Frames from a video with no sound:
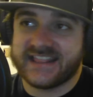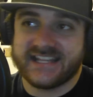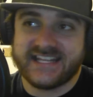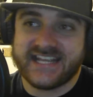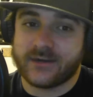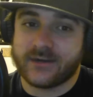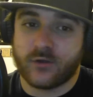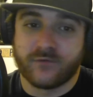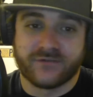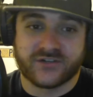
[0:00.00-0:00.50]
He
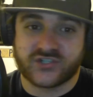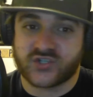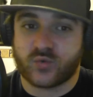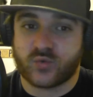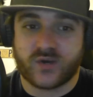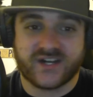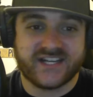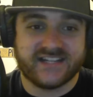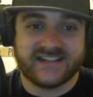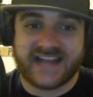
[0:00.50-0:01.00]
had over
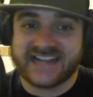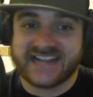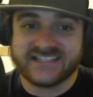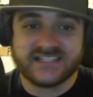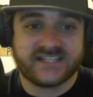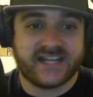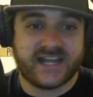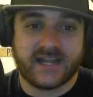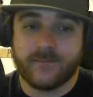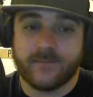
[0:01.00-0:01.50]
20 last
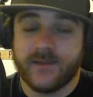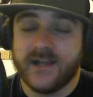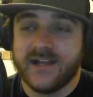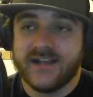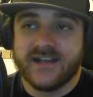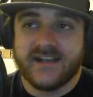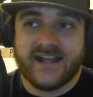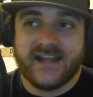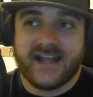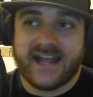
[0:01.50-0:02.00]
game,
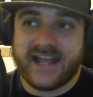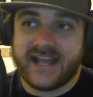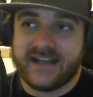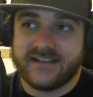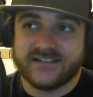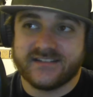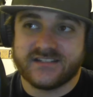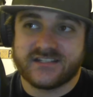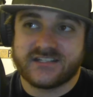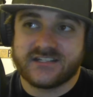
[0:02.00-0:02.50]

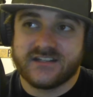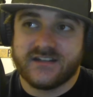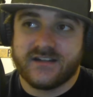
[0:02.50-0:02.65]
and